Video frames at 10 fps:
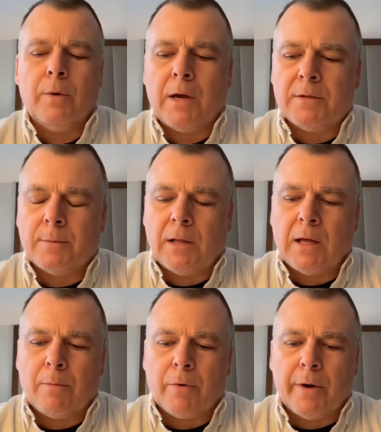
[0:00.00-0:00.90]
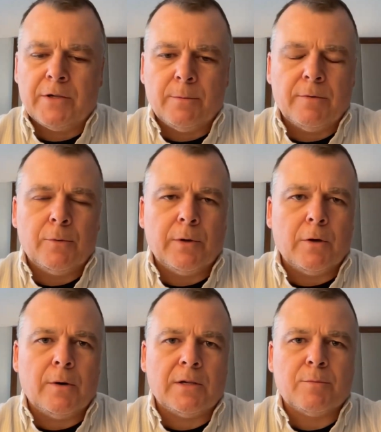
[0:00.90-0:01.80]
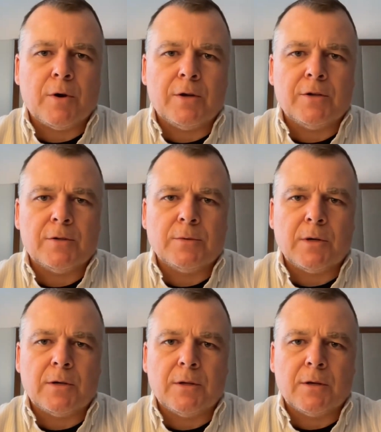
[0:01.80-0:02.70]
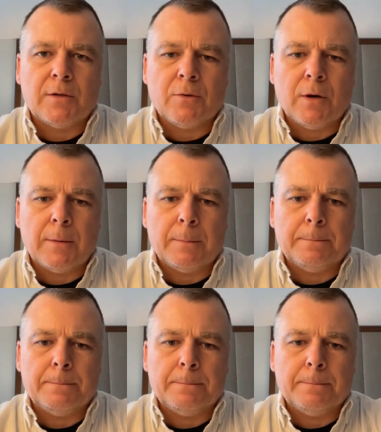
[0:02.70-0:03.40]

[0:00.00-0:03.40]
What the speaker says: we got some collaboration between OWASP projects, which I think is great.